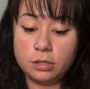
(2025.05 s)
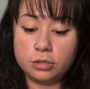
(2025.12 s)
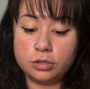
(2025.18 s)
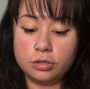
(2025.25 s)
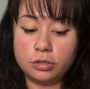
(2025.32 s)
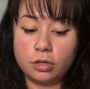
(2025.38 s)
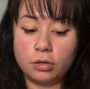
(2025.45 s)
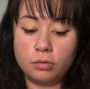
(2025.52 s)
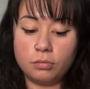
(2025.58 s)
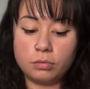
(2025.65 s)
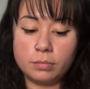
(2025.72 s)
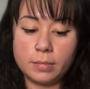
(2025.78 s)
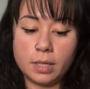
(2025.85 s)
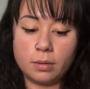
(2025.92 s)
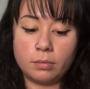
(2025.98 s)
Don't
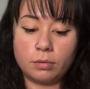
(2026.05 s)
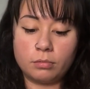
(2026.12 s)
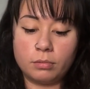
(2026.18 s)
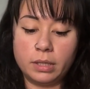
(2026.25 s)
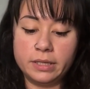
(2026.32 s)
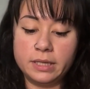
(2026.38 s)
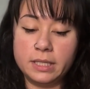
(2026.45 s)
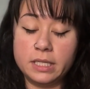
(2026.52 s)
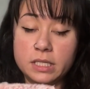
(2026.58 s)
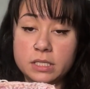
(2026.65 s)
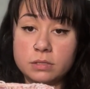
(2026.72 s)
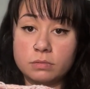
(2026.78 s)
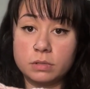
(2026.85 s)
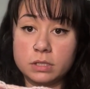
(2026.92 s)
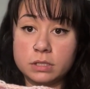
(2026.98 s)
remember what
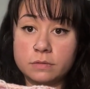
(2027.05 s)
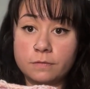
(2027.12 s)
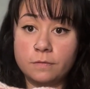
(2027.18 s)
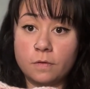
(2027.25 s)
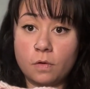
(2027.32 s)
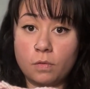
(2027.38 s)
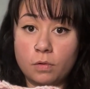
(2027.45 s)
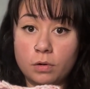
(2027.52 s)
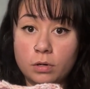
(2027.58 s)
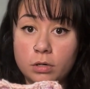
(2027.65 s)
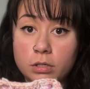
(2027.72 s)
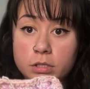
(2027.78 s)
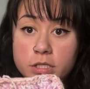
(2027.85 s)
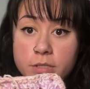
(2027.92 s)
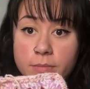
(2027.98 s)
this was
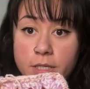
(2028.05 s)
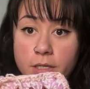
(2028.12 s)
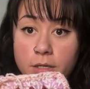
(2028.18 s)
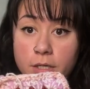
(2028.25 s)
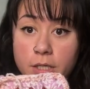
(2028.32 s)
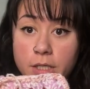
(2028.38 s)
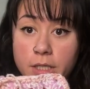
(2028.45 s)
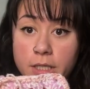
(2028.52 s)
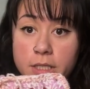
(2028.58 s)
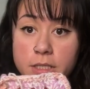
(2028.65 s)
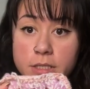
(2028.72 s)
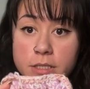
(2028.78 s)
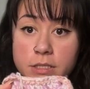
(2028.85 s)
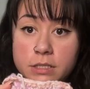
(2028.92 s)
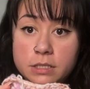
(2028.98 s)
for, to be
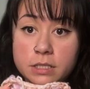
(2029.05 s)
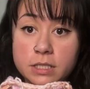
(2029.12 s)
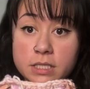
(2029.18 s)
honest.